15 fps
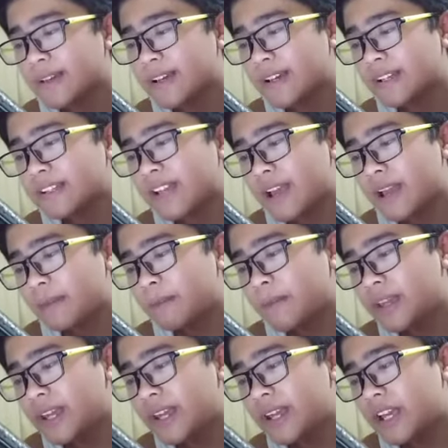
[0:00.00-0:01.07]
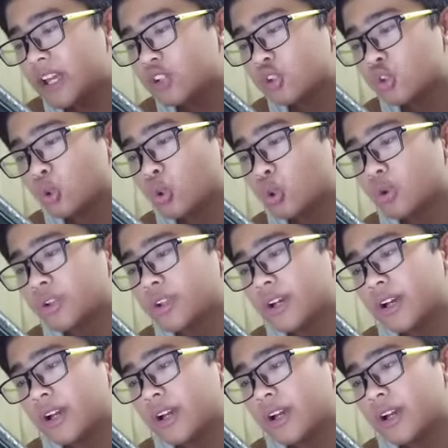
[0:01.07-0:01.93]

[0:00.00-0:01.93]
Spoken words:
is Mili Surud,